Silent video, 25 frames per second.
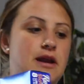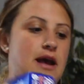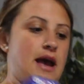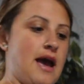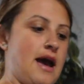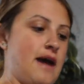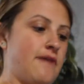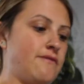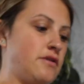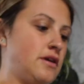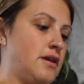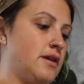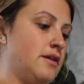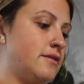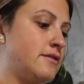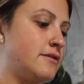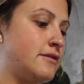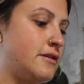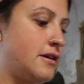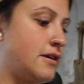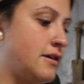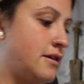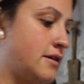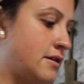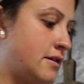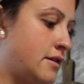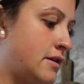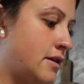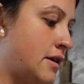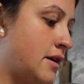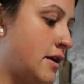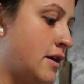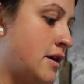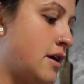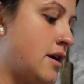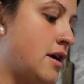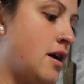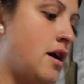to have
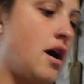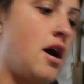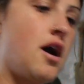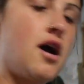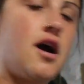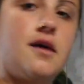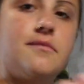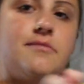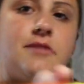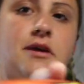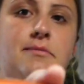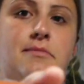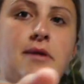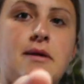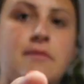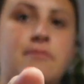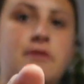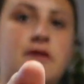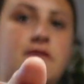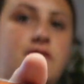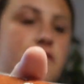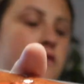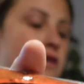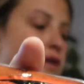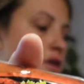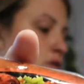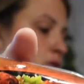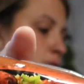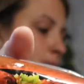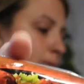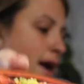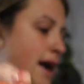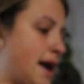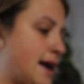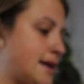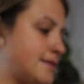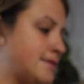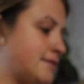these. Um, then my beef
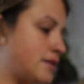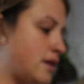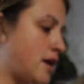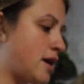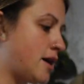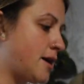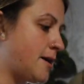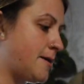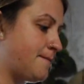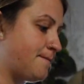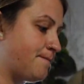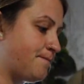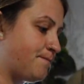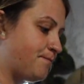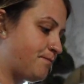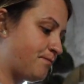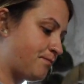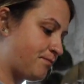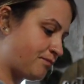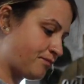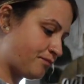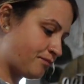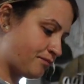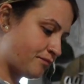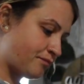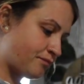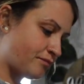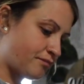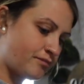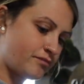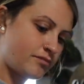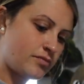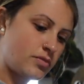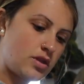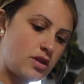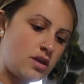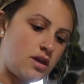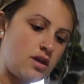kielbasa.
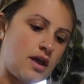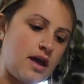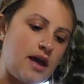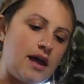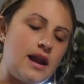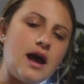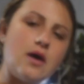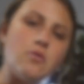And